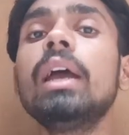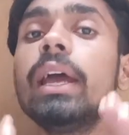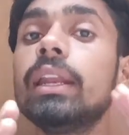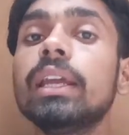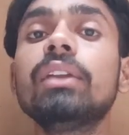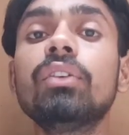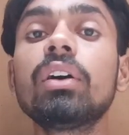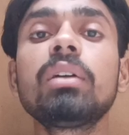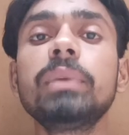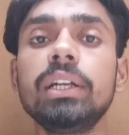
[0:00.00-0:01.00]
an
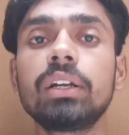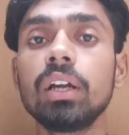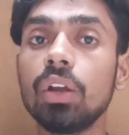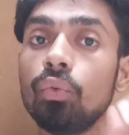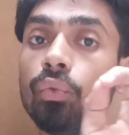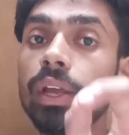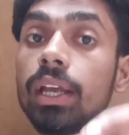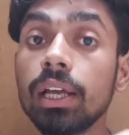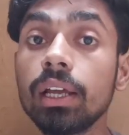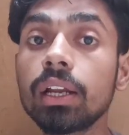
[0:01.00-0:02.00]
environment
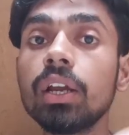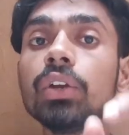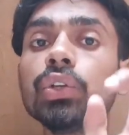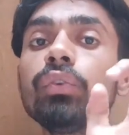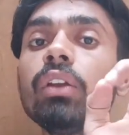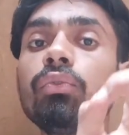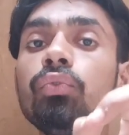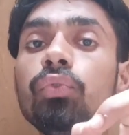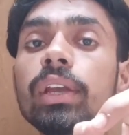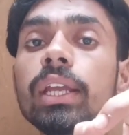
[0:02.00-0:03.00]
where you will
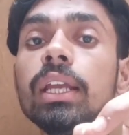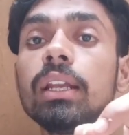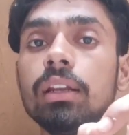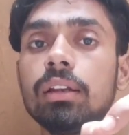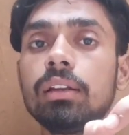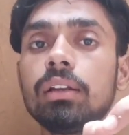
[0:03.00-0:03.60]
feel